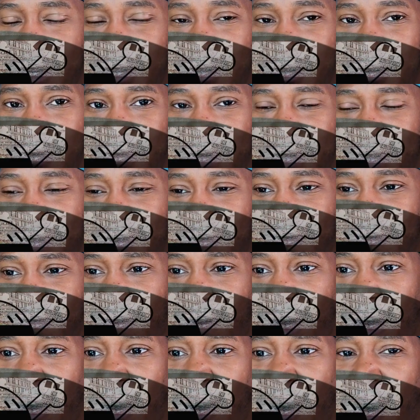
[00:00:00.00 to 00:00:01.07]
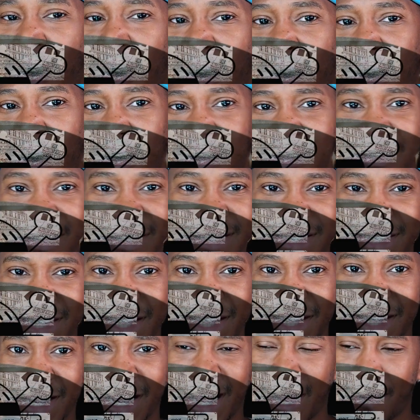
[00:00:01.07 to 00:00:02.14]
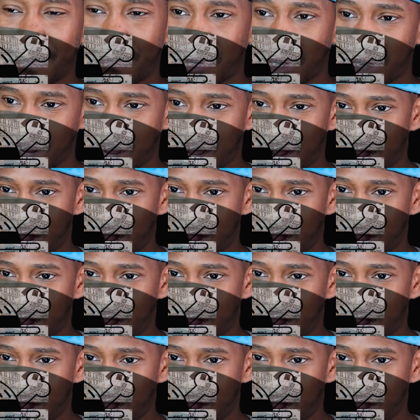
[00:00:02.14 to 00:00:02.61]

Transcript: but the singing opera guy.